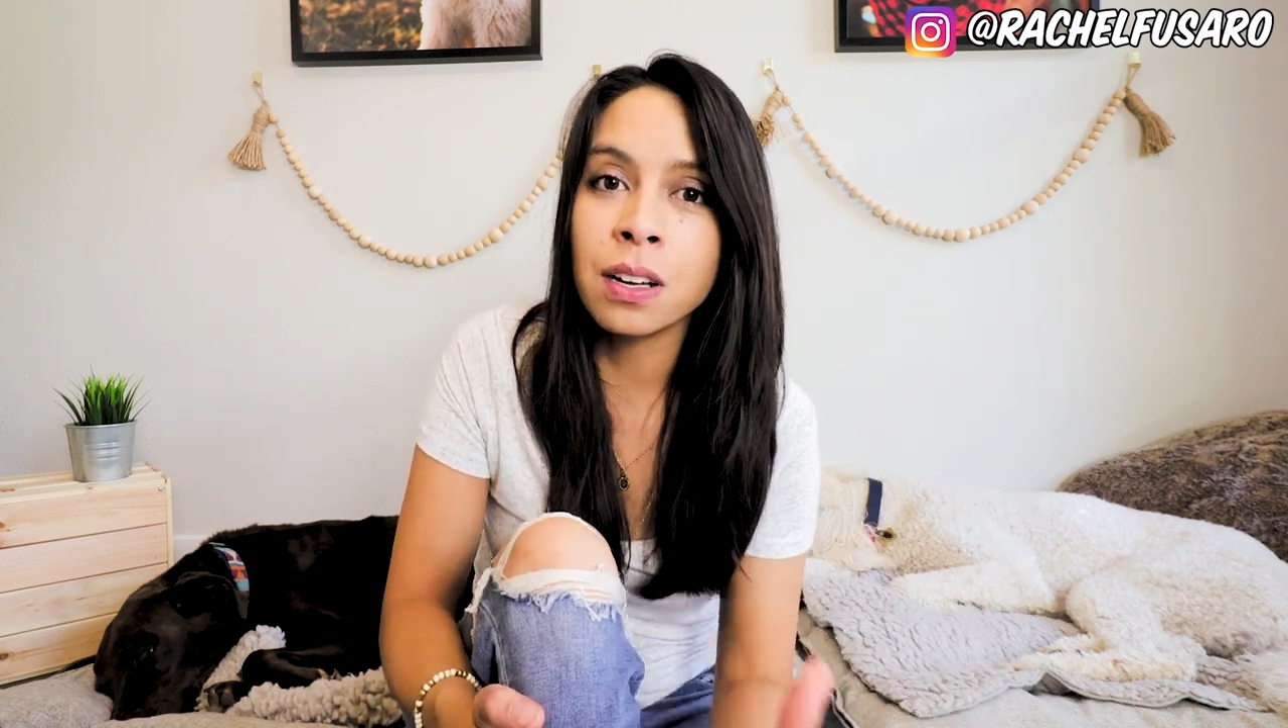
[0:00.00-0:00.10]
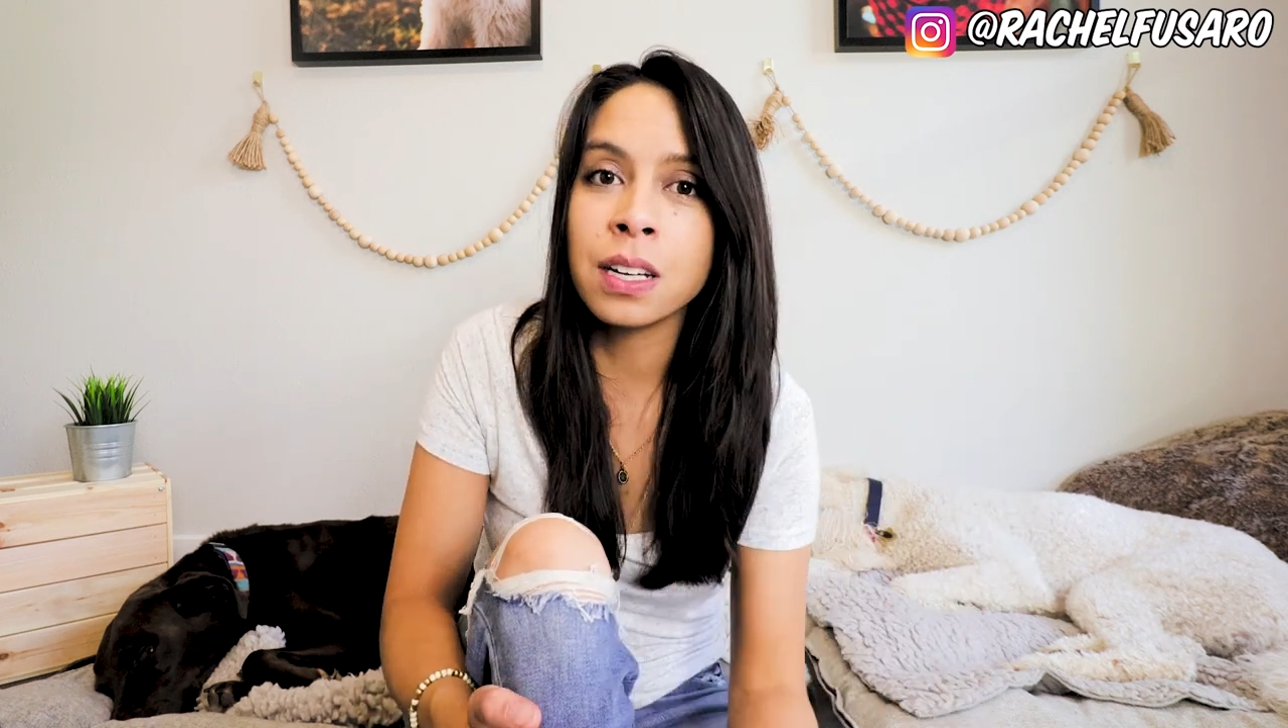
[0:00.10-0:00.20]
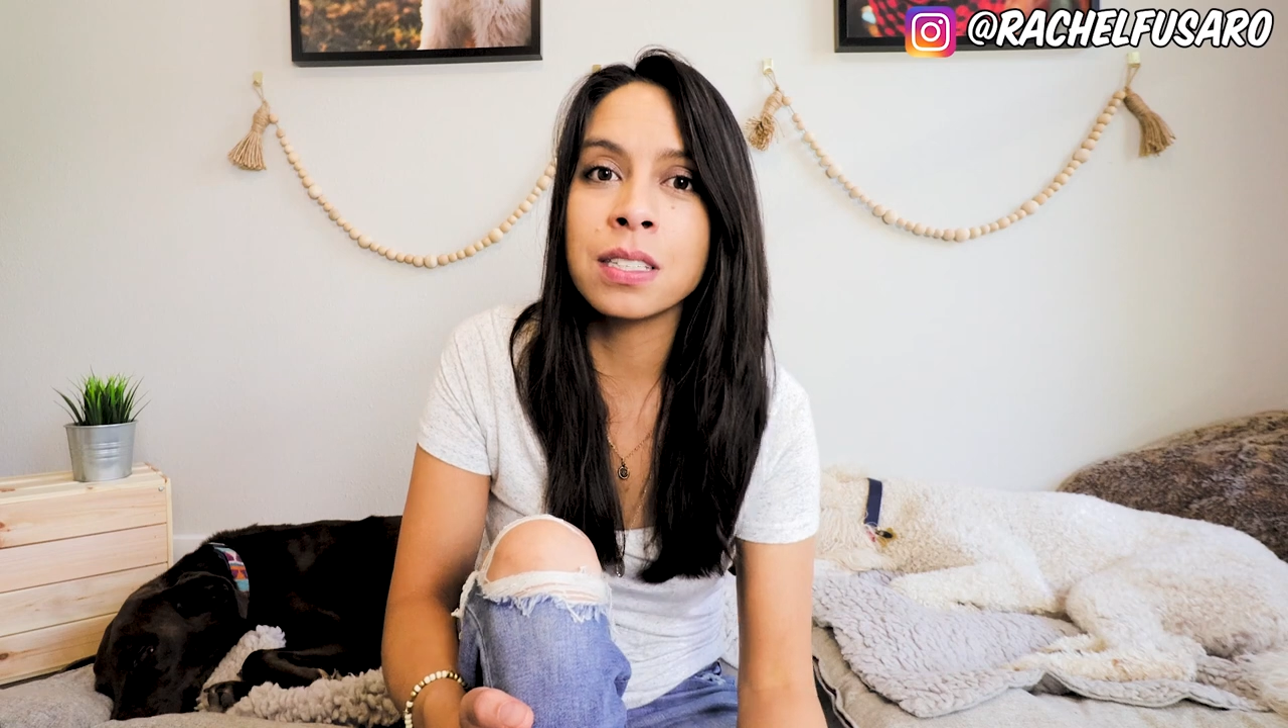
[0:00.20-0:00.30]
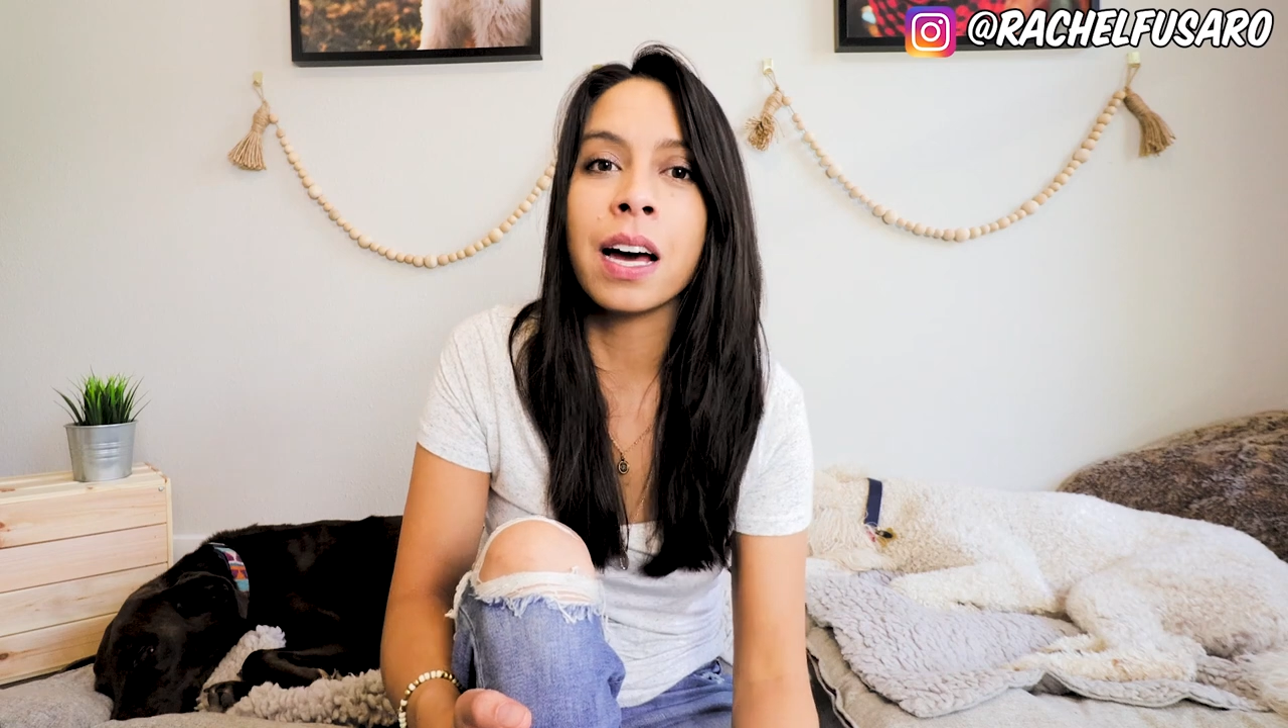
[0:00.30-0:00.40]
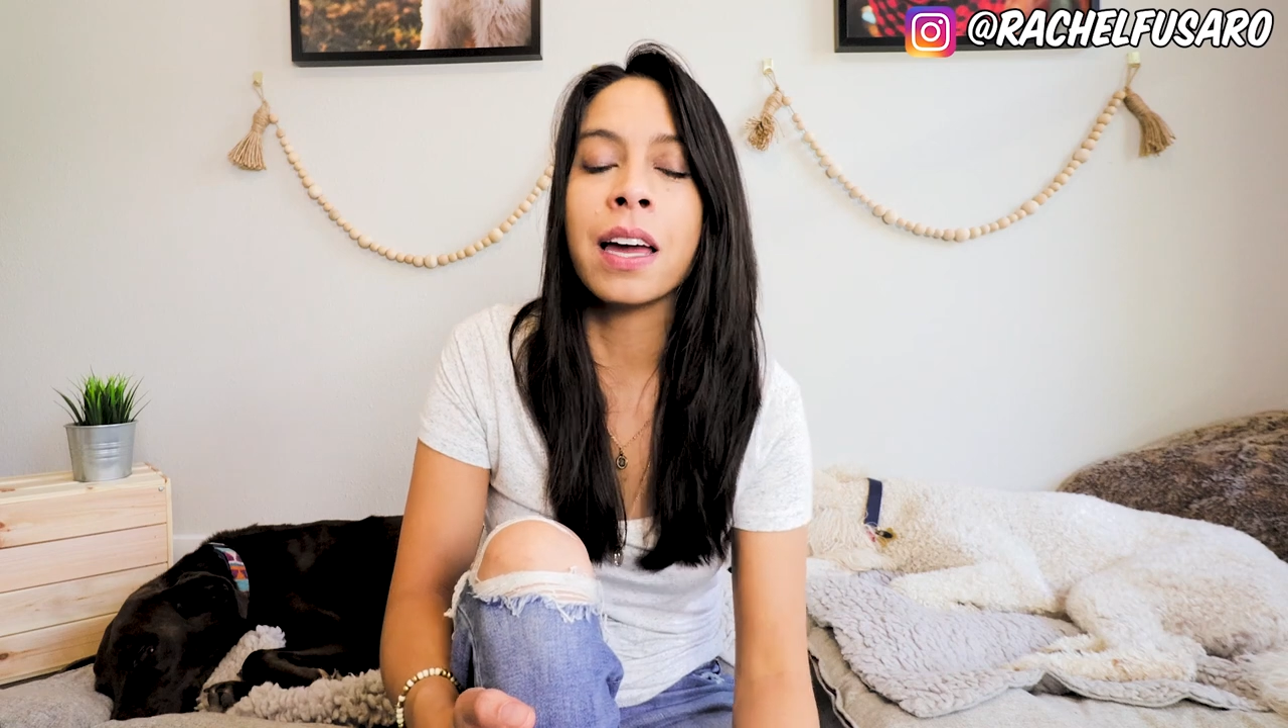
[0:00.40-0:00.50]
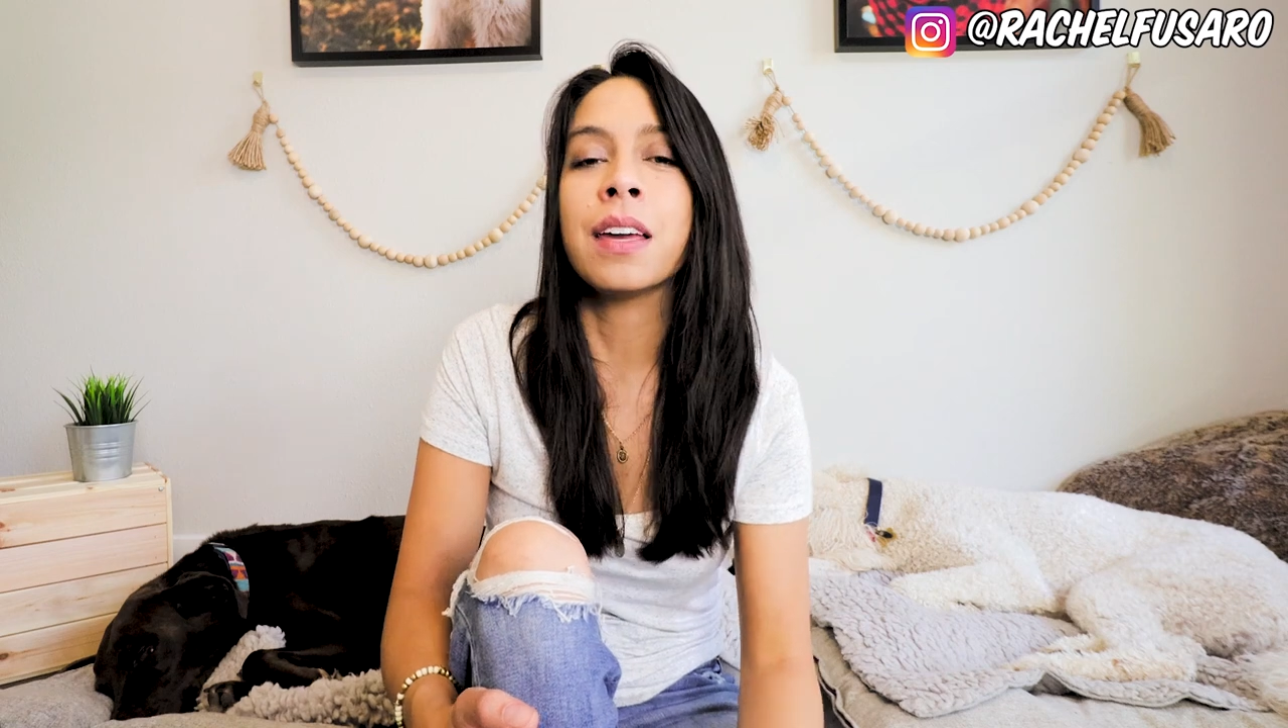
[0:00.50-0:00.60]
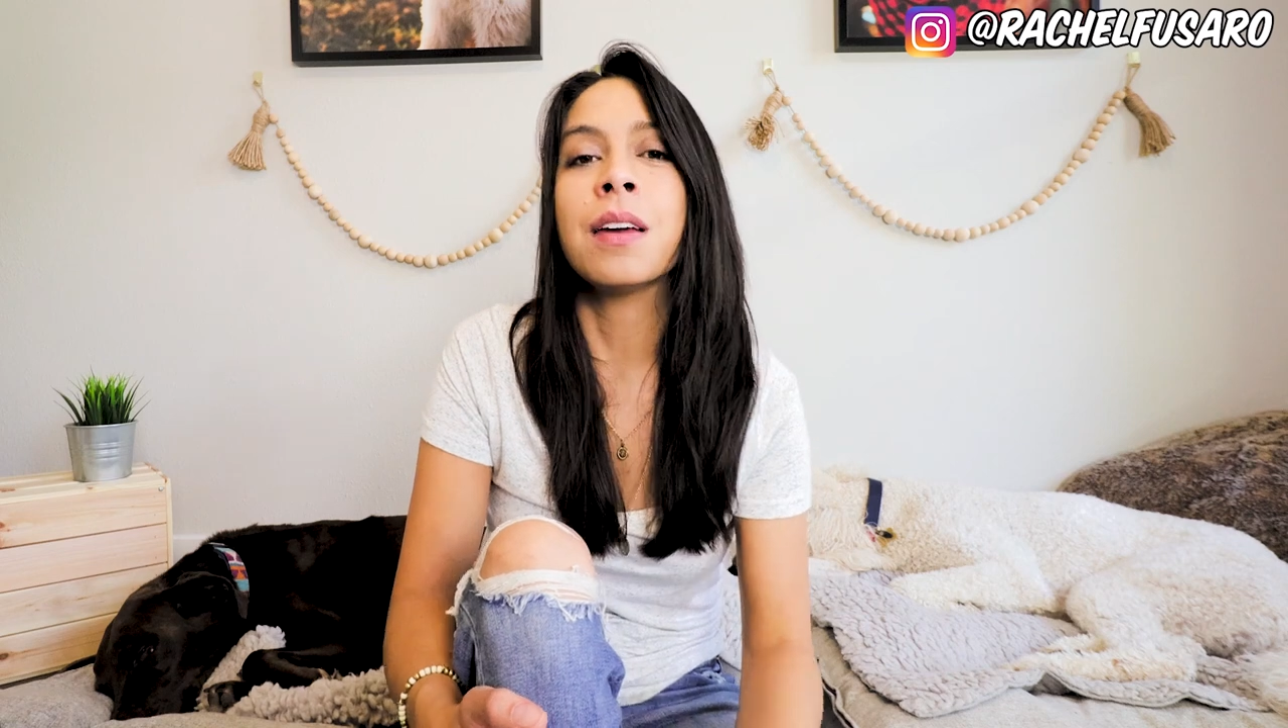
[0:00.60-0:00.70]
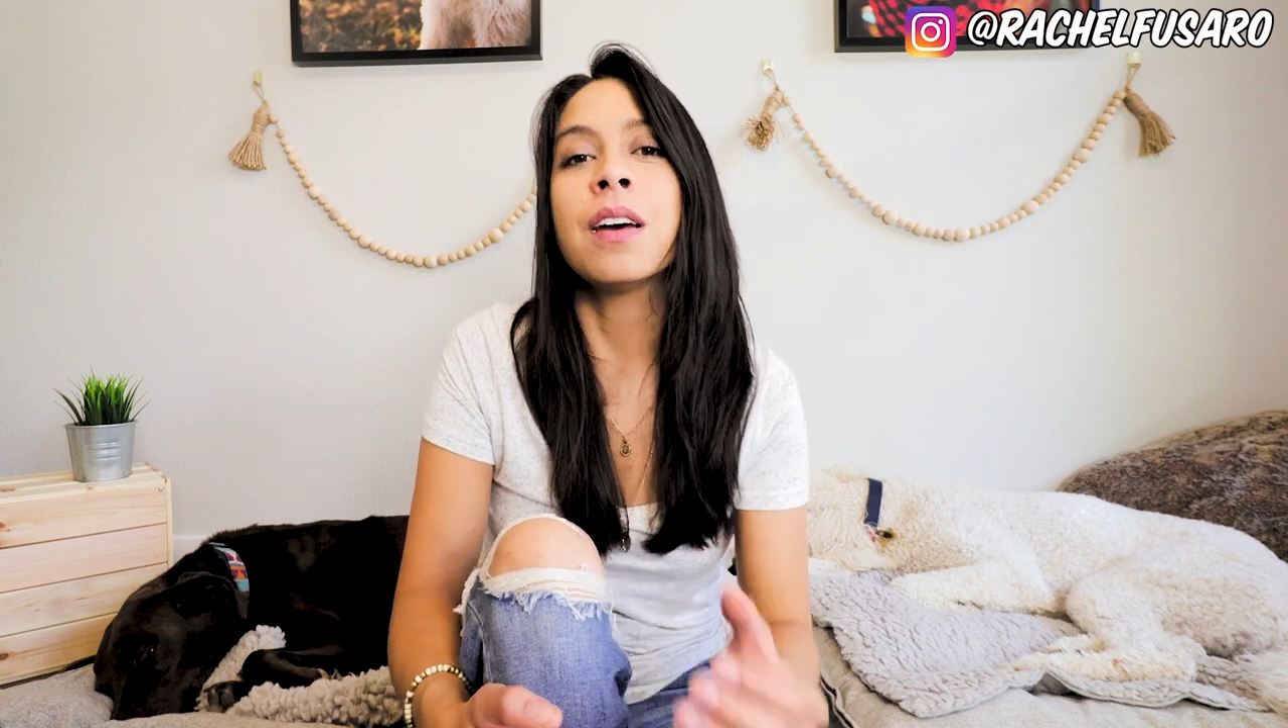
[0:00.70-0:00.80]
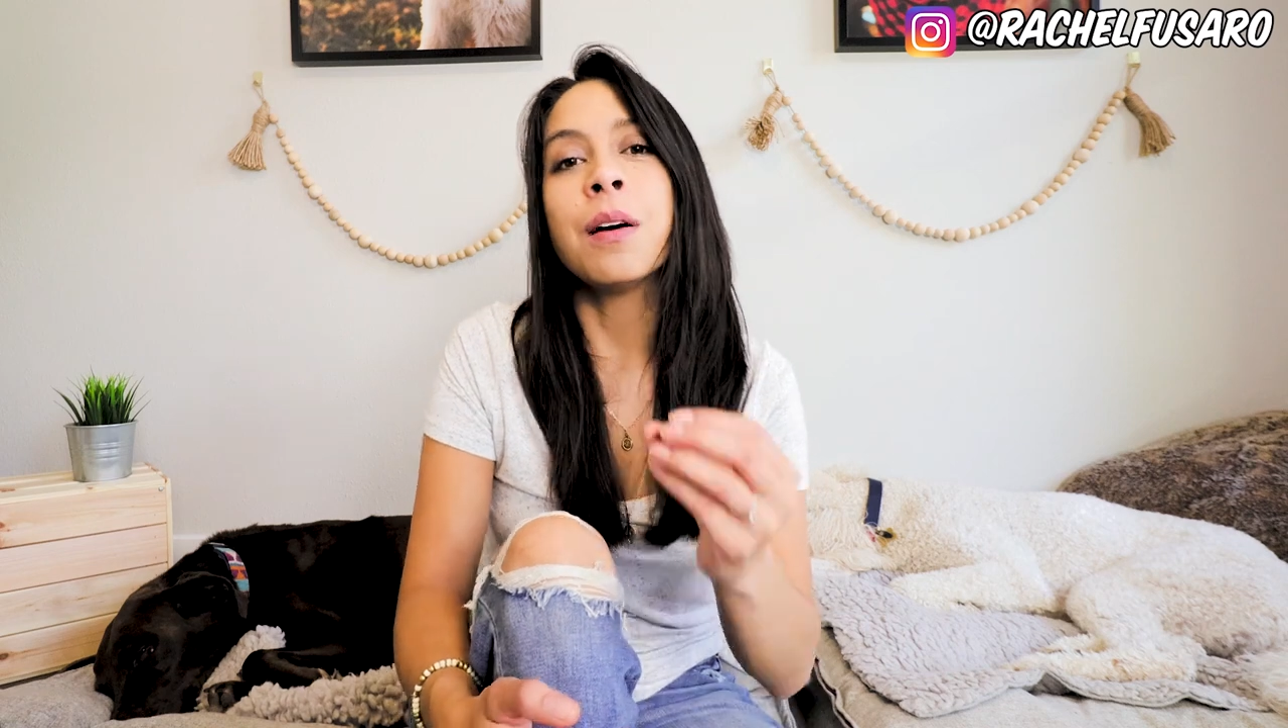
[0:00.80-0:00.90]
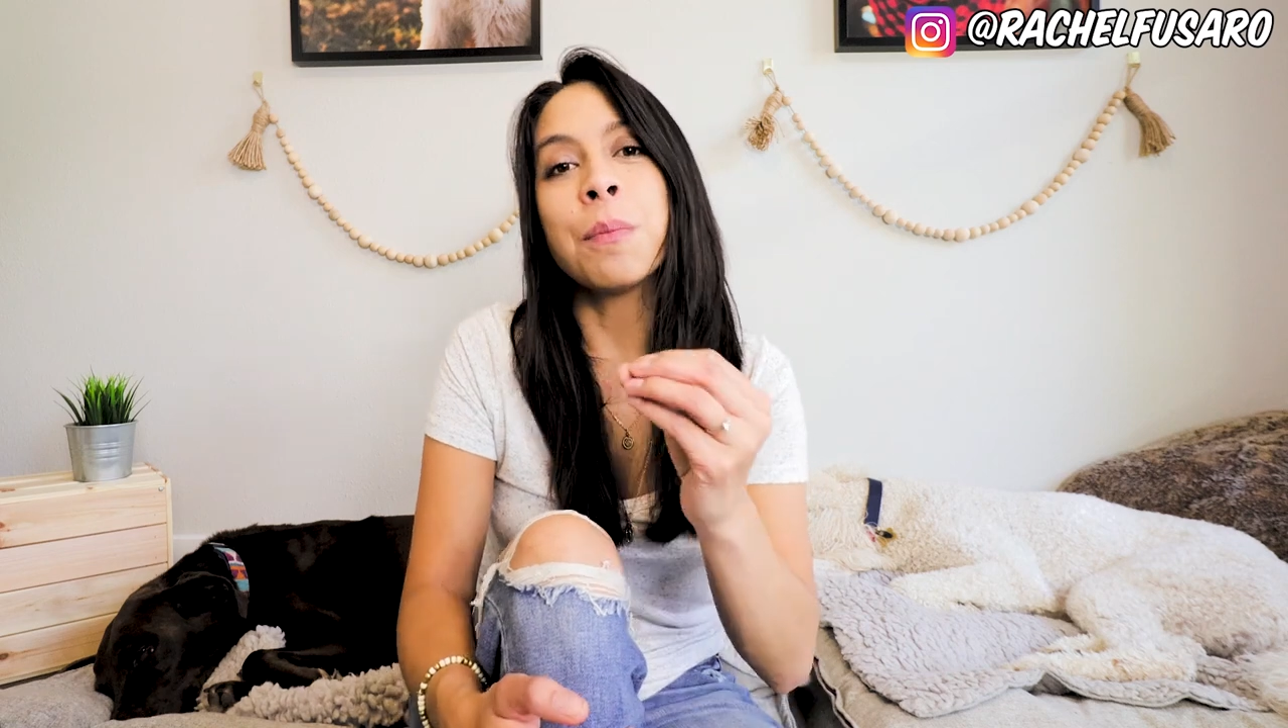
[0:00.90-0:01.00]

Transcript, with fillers: on a diet